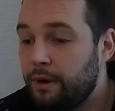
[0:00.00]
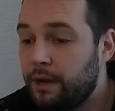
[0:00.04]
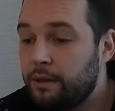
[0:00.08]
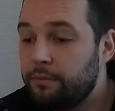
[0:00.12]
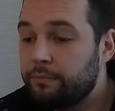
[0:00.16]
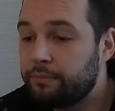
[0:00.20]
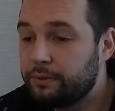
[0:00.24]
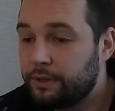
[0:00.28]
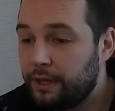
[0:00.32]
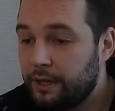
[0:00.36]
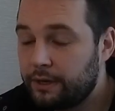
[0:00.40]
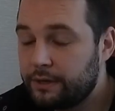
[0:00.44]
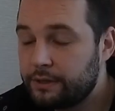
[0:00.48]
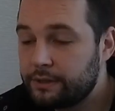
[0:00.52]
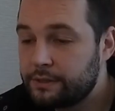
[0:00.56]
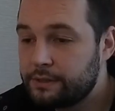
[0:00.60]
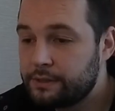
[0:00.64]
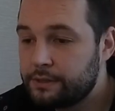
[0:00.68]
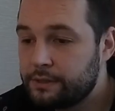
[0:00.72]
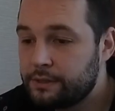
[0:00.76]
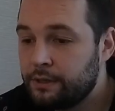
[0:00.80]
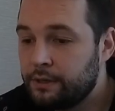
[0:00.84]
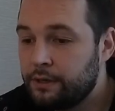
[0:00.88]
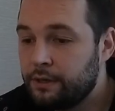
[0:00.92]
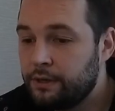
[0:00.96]
main
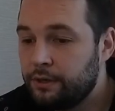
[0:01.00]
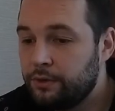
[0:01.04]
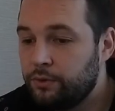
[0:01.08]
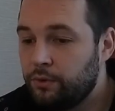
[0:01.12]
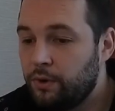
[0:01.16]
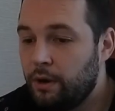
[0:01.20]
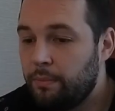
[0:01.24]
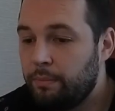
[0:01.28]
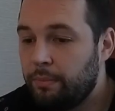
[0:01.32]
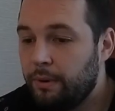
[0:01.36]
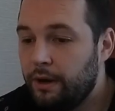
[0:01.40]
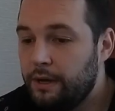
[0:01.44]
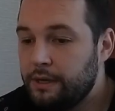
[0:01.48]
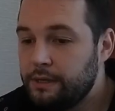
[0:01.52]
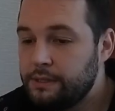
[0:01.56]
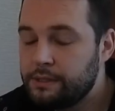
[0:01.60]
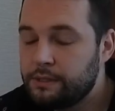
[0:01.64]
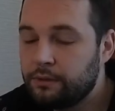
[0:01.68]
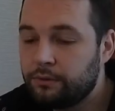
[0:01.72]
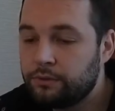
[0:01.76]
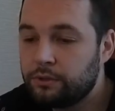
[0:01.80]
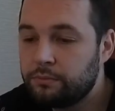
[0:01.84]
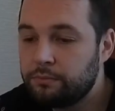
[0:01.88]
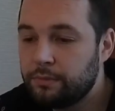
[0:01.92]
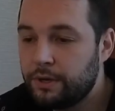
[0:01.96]
players: UiPath,
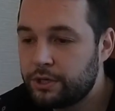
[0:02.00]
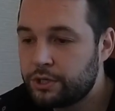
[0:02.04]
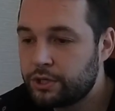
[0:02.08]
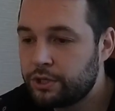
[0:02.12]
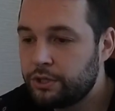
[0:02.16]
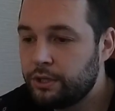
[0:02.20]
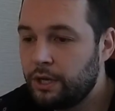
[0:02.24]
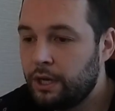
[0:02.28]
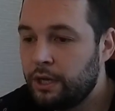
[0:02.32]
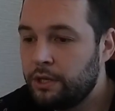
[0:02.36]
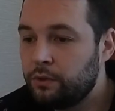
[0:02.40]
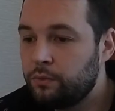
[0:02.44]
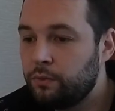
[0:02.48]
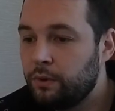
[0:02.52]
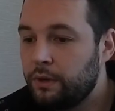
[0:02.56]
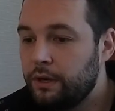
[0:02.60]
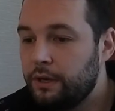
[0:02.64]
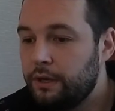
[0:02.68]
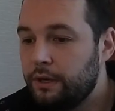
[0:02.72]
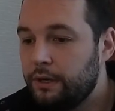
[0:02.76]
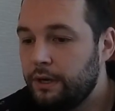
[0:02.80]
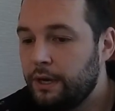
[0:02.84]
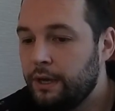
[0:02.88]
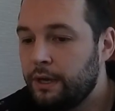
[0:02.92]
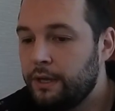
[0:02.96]
Automation
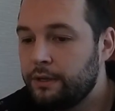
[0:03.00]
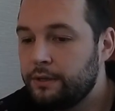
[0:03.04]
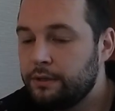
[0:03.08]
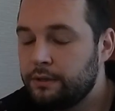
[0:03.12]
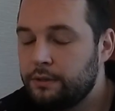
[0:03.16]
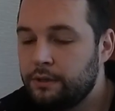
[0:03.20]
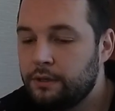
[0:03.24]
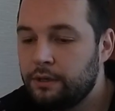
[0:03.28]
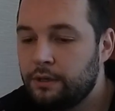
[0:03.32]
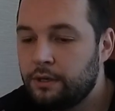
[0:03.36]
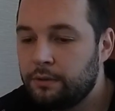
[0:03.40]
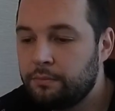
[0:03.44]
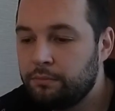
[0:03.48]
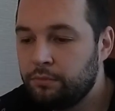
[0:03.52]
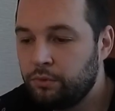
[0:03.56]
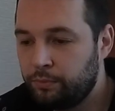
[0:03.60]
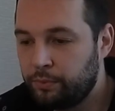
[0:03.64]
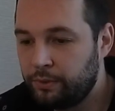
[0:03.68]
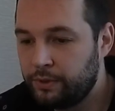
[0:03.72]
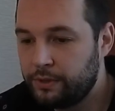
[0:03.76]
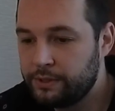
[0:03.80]
Anywhere, and Blue